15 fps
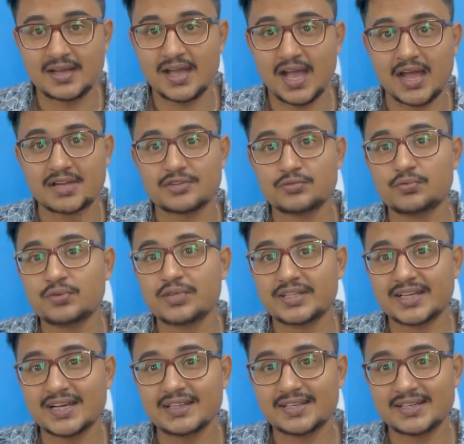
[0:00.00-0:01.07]
and you would
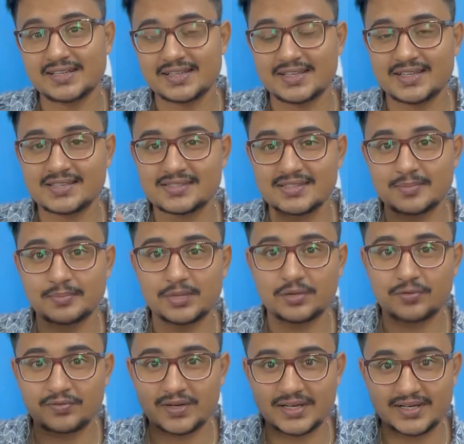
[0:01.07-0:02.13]
get increased number
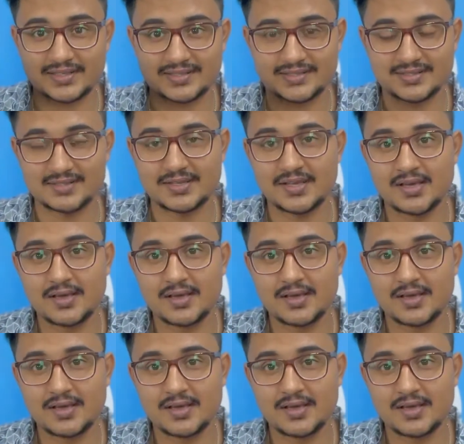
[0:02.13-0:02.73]
of corrects